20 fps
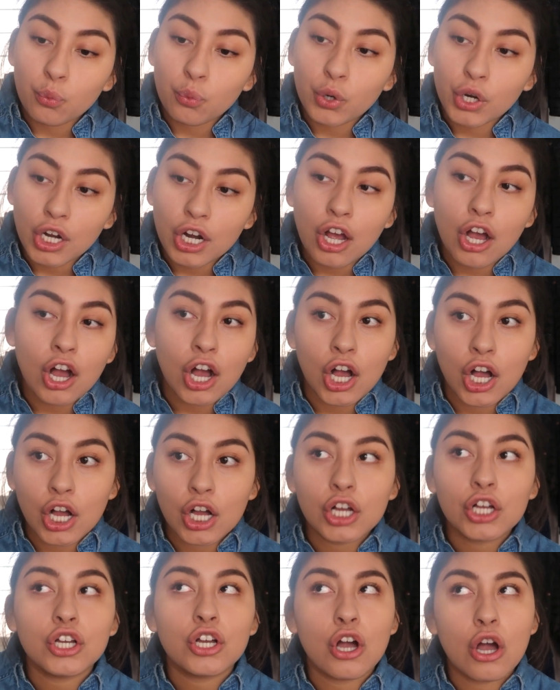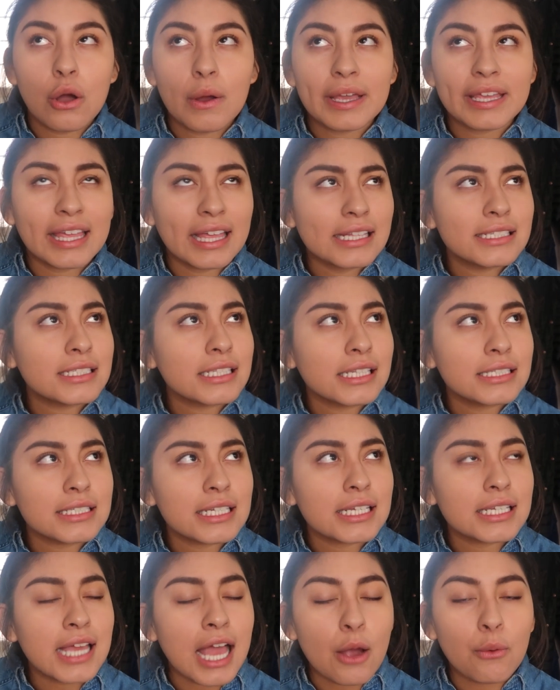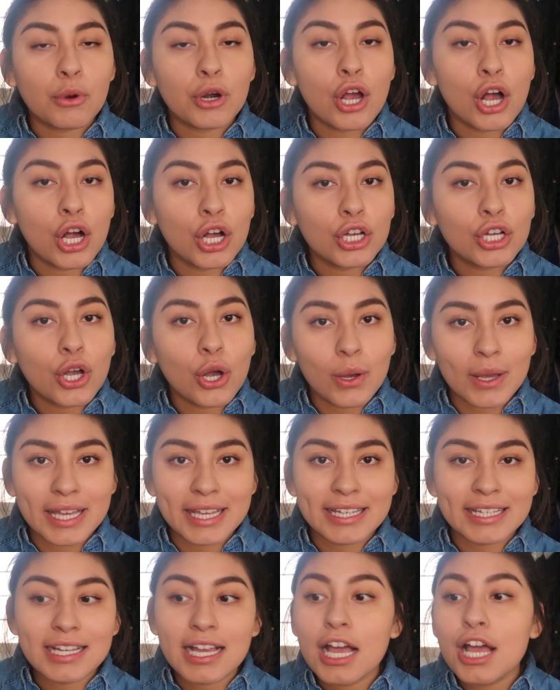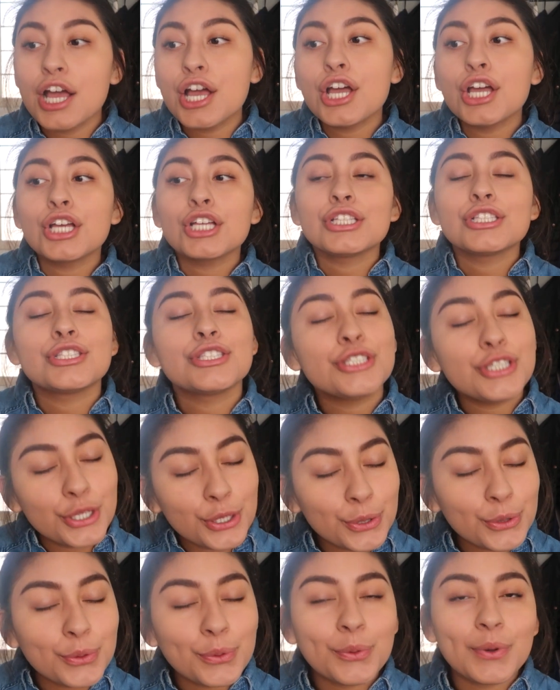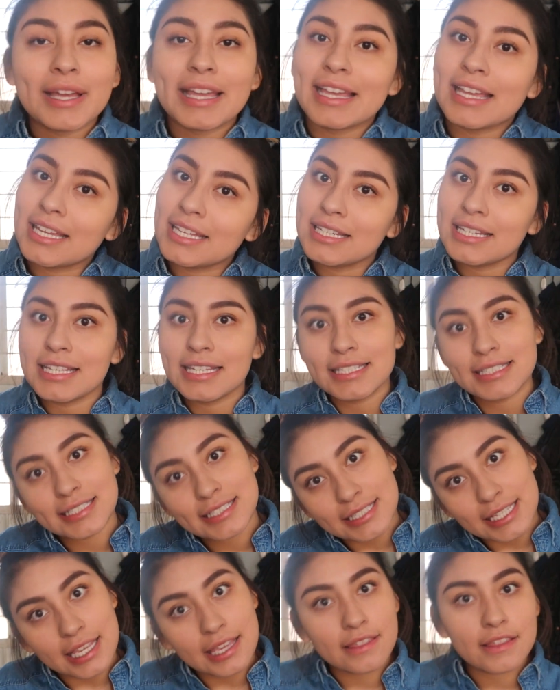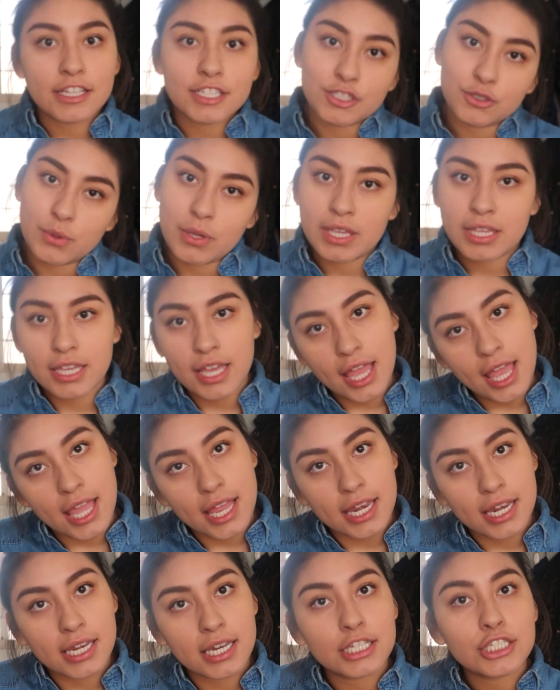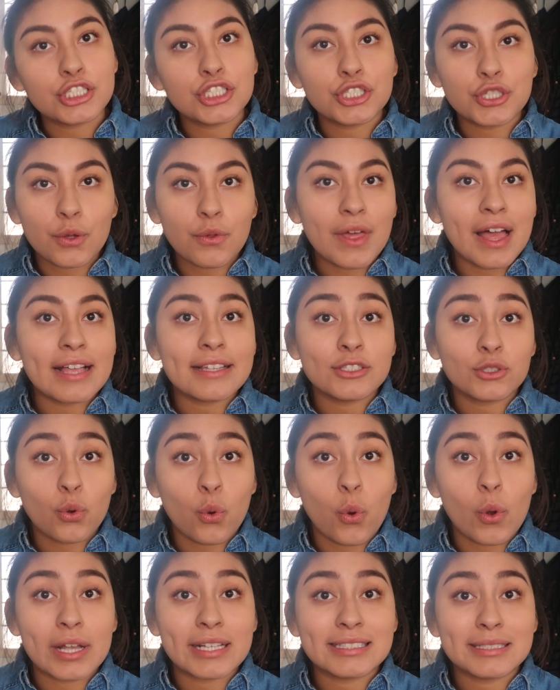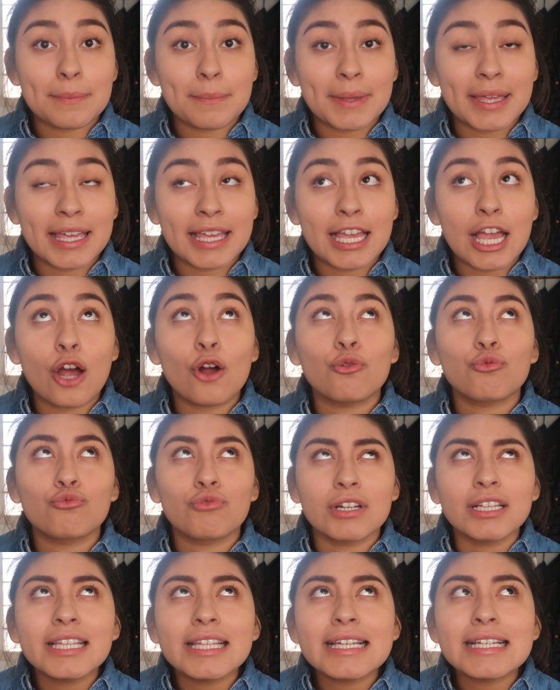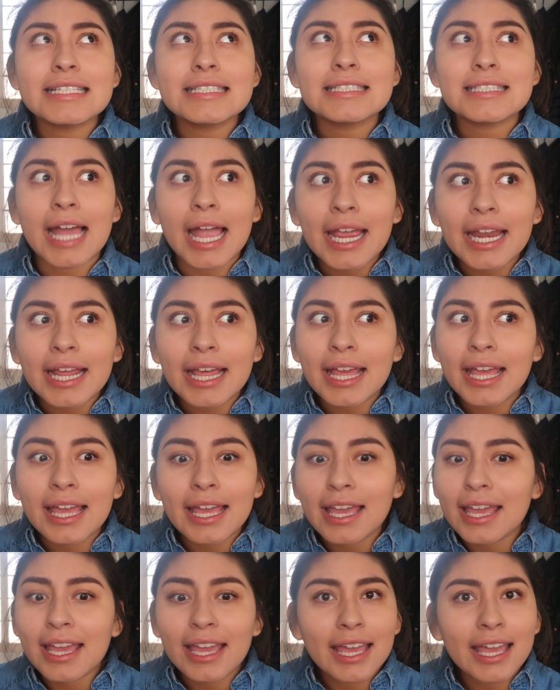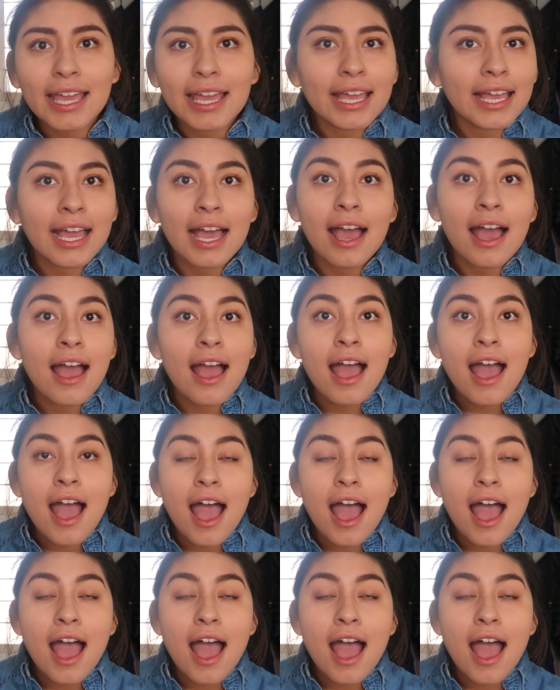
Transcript: we're all going, we're all going to EDC this weekend. So that's going to be really exciting.